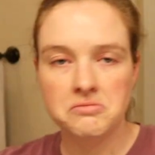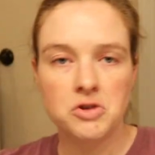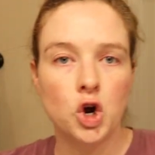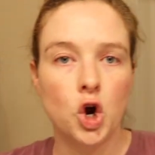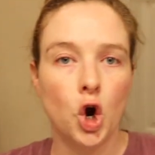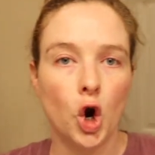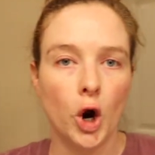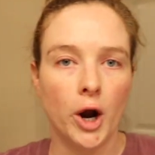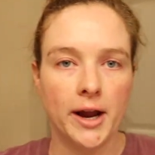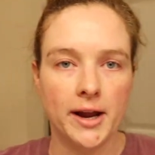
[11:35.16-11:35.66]

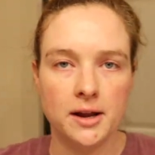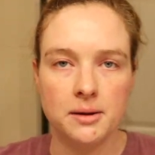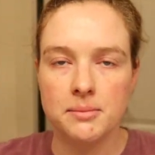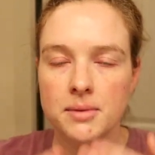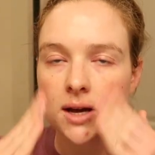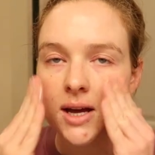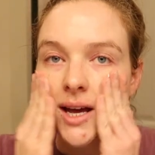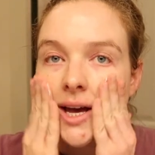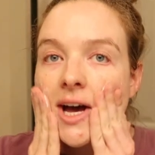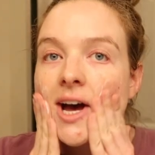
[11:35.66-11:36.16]

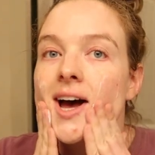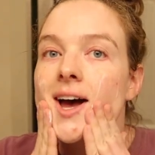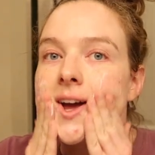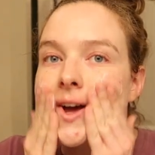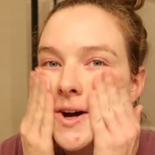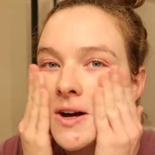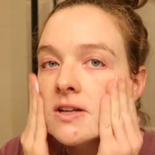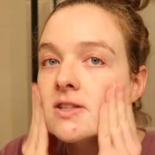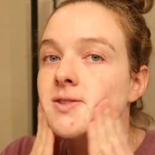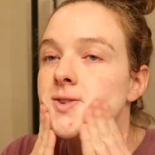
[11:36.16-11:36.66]
cream. I
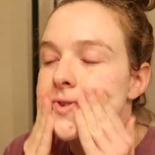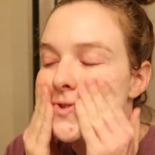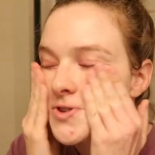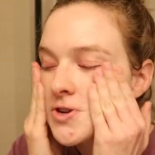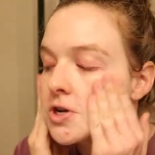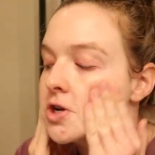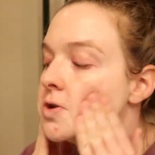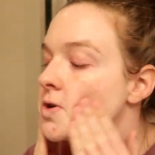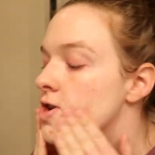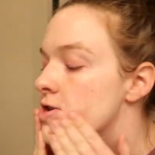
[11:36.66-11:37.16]
also, I'll
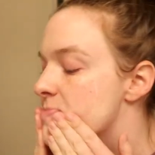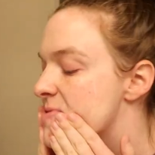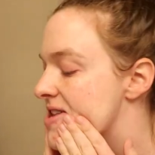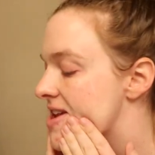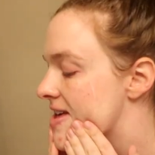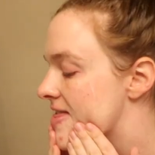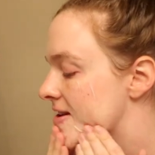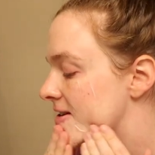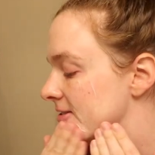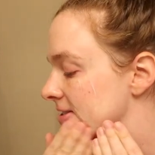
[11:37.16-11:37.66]
show you in a
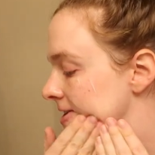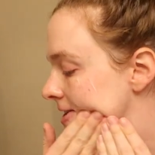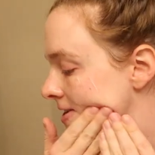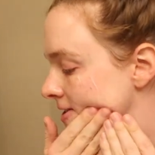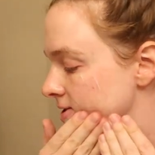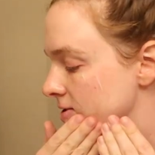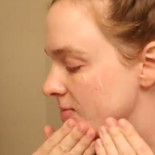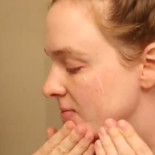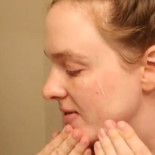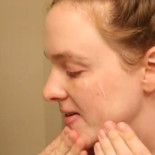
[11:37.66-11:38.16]
minute, there's
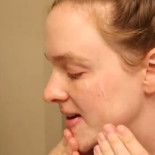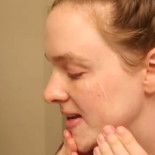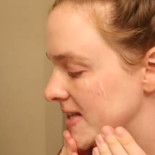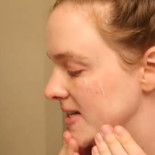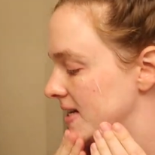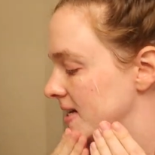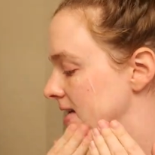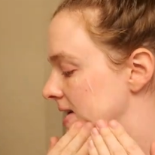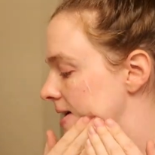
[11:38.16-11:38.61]
also one, I think,